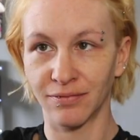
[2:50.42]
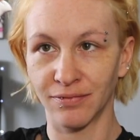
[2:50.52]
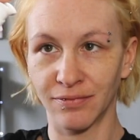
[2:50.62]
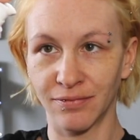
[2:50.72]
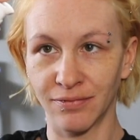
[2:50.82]

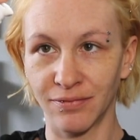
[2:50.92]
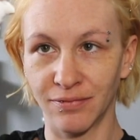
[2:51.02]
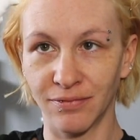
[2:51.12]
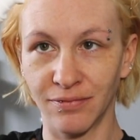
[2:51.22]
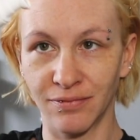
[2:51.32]

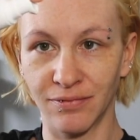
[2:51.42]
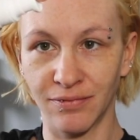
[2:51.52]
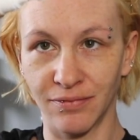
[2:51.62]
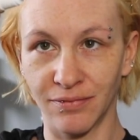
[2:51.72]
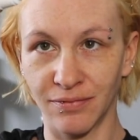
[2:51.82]

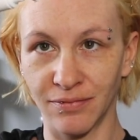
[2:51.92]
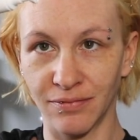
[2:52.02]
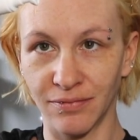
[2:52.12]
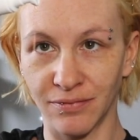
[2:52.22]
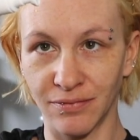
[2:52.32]

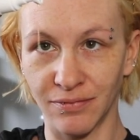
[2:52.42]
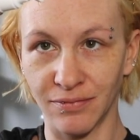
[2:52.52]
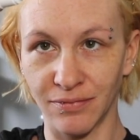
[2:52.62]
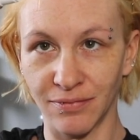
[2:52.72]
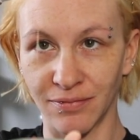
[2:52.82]

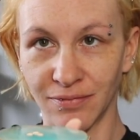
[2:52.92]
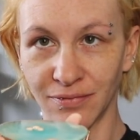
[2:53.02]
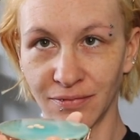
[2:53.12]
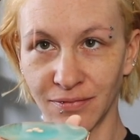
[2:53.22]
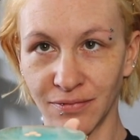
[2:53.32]

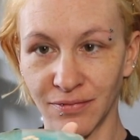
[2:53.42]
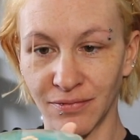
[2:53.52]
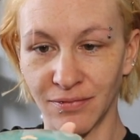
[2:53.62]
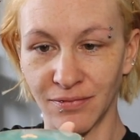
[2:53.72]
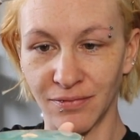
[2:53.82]

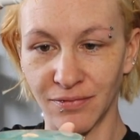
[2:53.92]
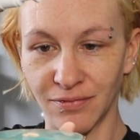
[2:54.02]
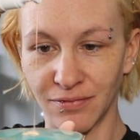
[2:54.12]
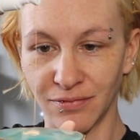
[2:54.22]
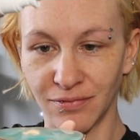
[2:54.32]

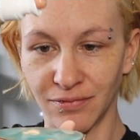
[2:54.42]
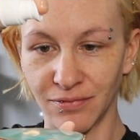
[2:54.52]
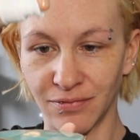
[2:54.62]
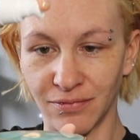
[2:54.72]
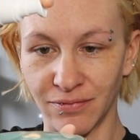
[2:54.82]

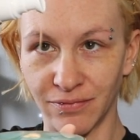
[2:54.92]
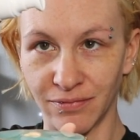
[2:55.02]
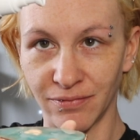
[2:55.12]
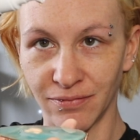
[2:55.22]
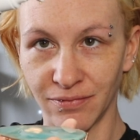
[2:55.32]

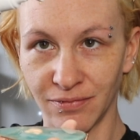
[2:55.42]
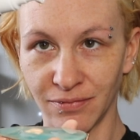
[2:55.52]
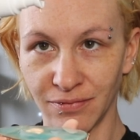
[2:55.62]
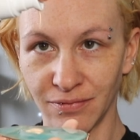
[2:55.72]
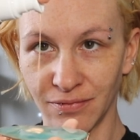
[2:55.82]

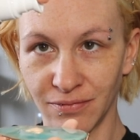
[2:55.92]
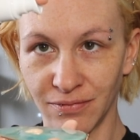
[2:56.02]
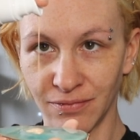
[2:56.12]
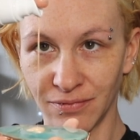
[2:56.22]
Nothing is said.